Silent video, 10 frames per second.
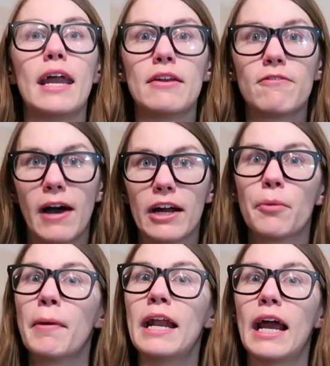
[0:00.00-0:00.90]

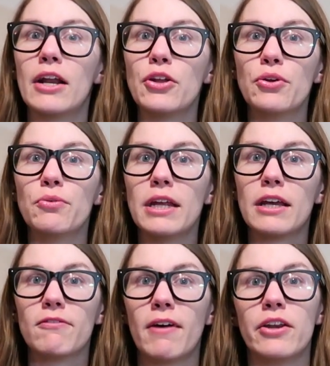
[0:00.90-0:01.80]
environment and a
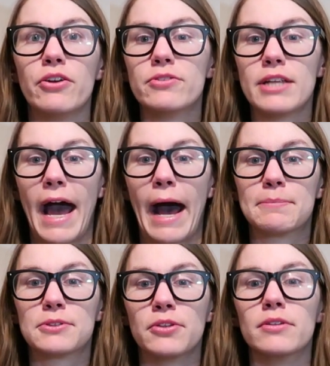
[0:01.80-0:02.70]
unique venue to
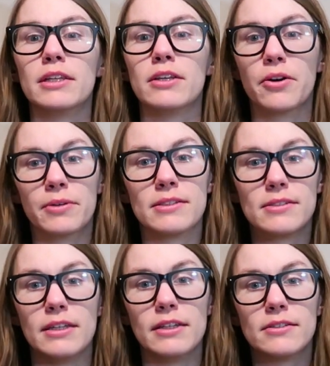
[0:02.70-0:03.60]
absolutely go and
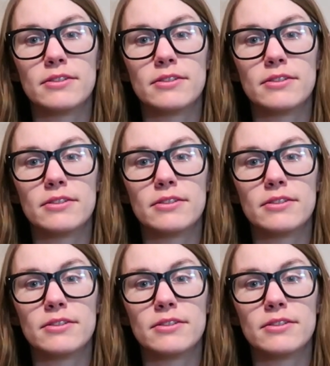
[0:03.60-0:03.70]
see.